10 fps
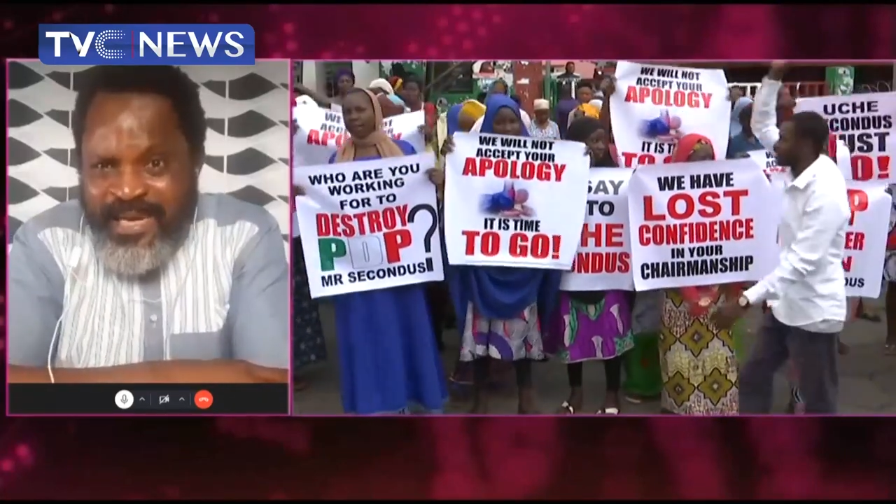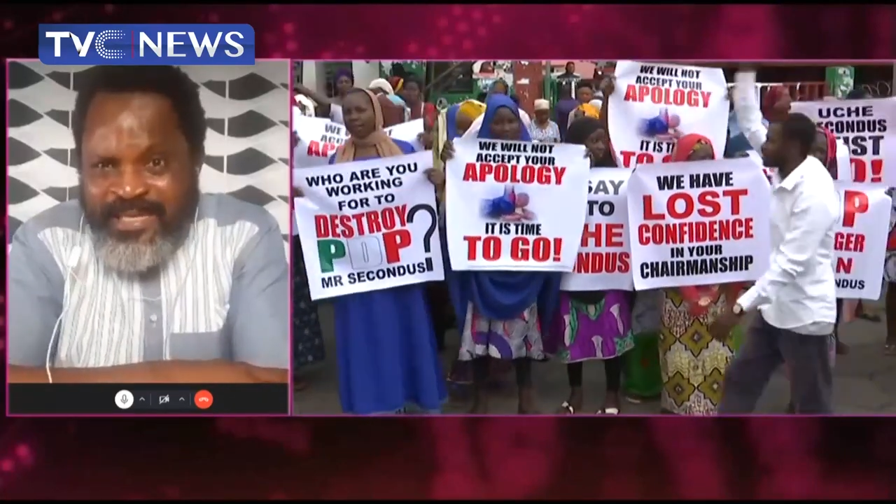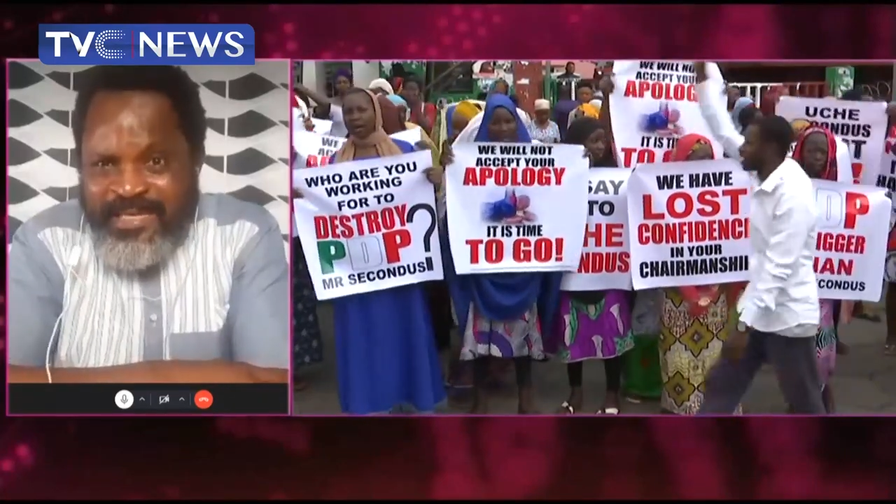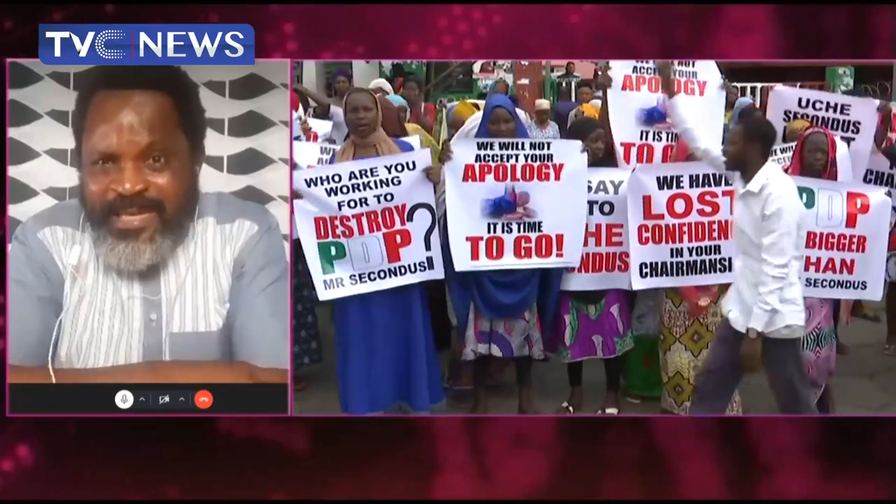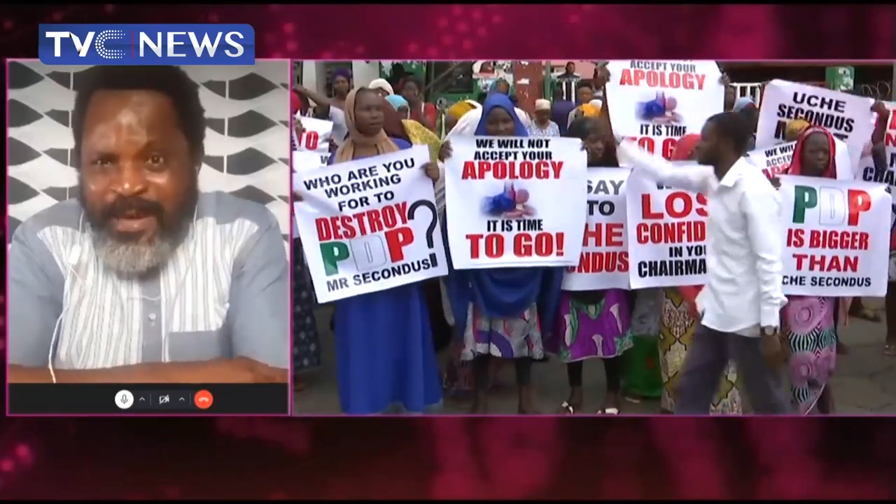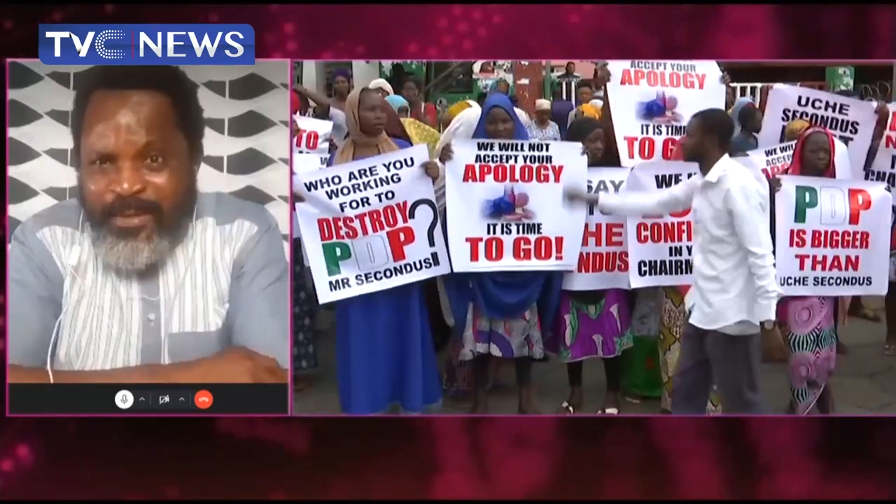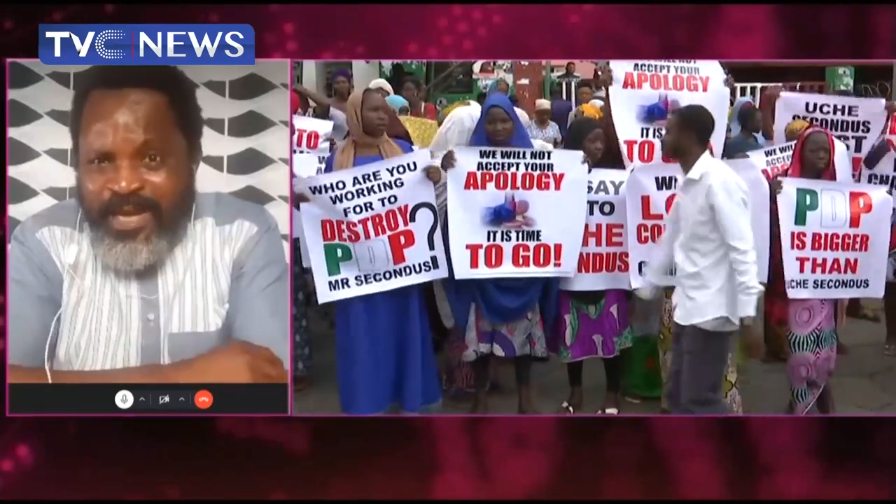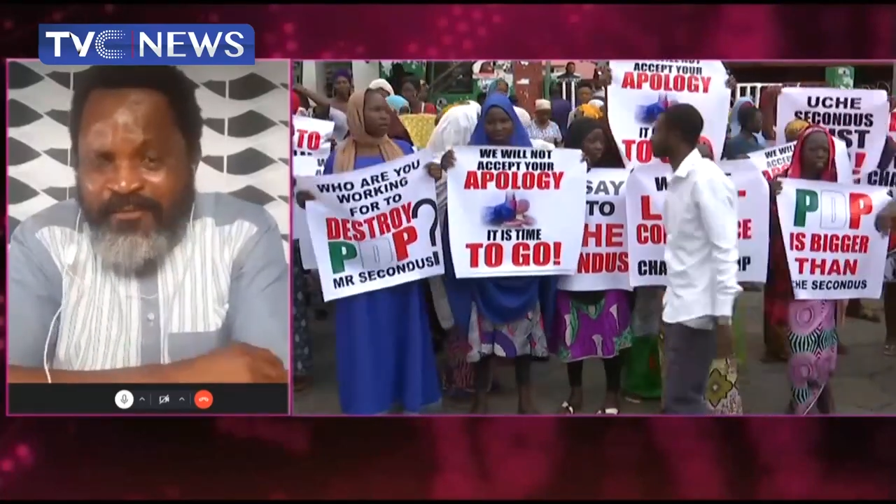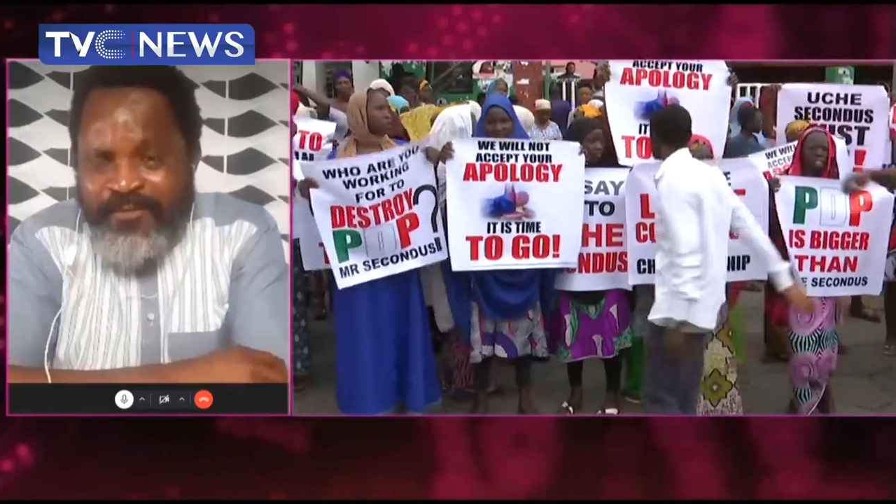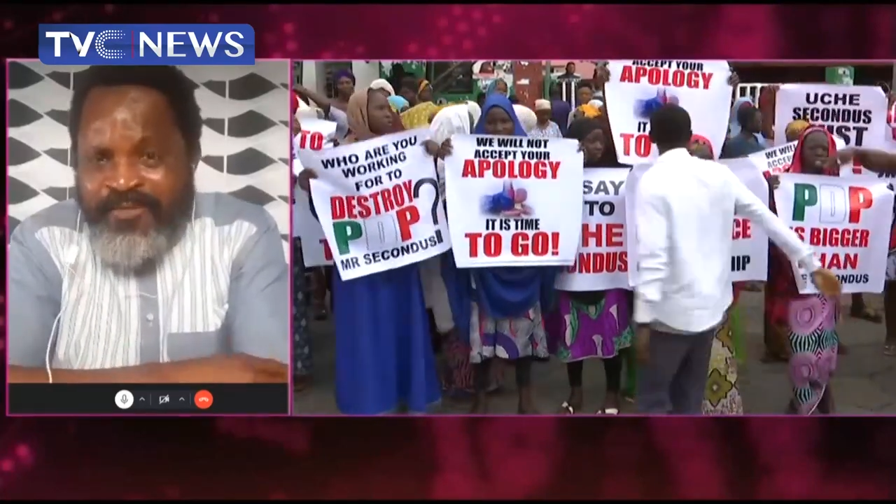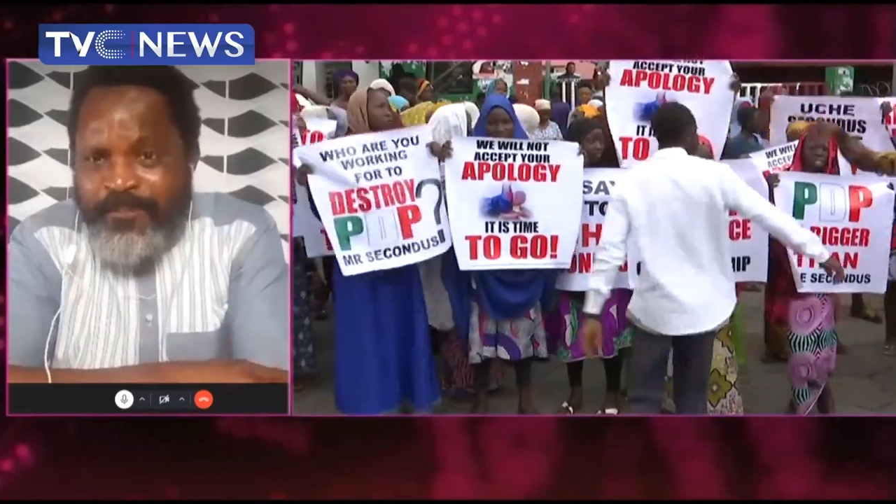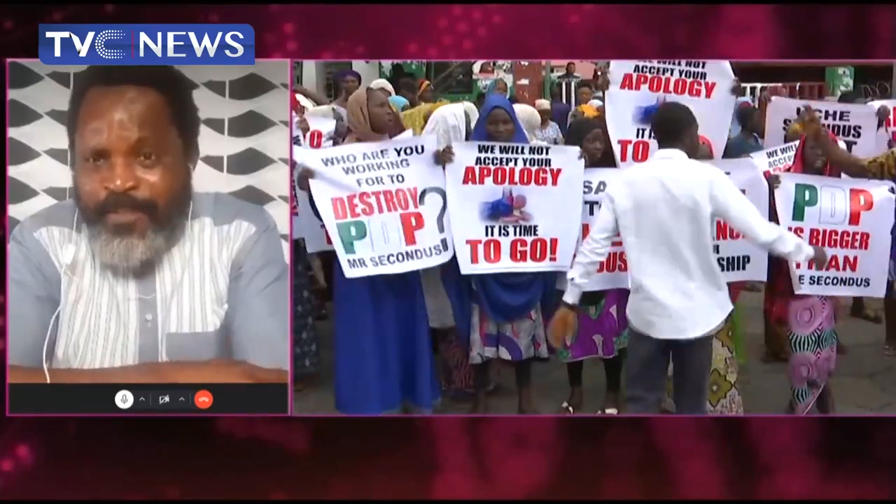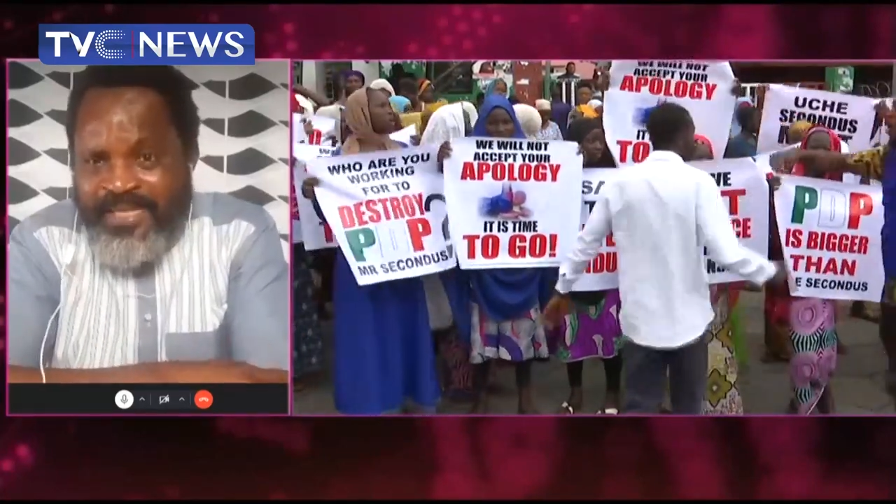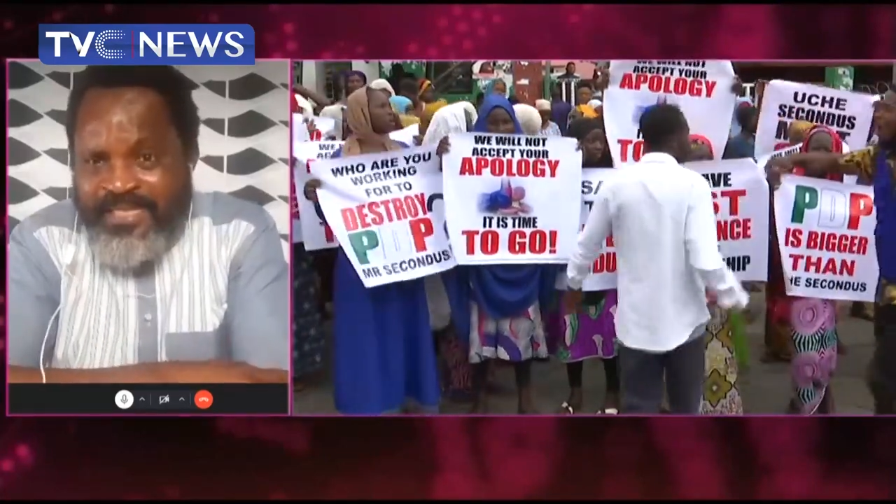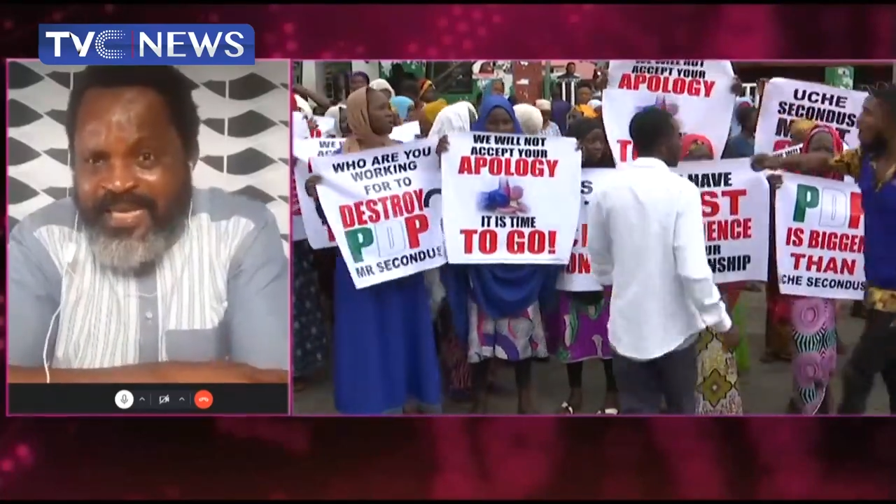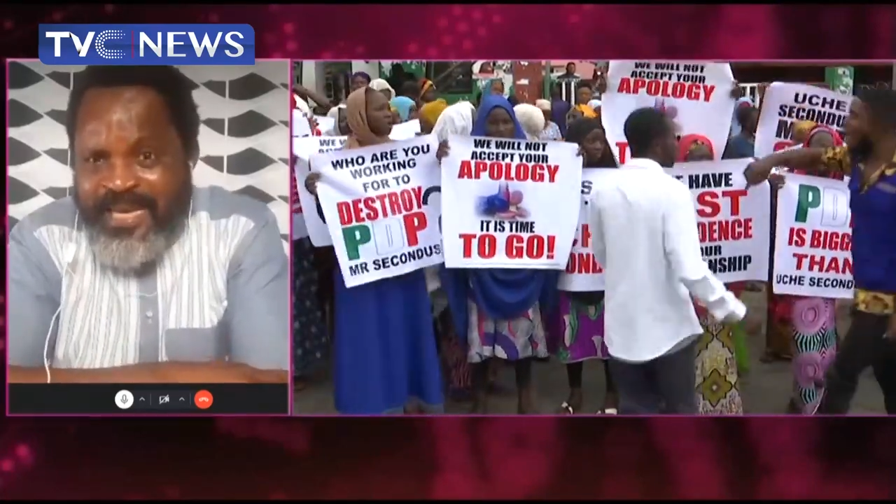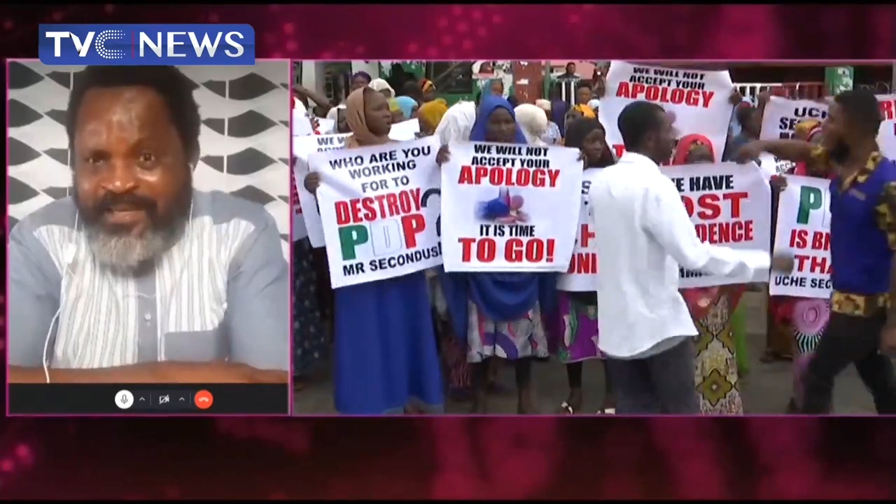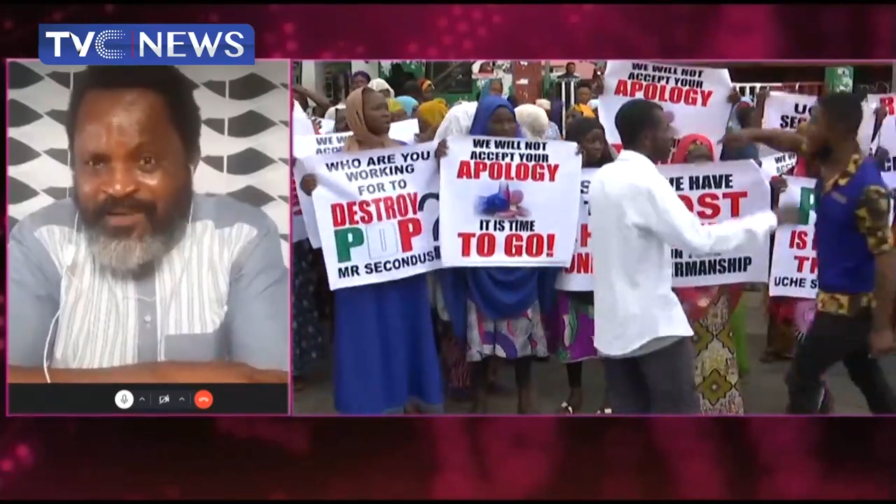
I think there are more than 15 parties that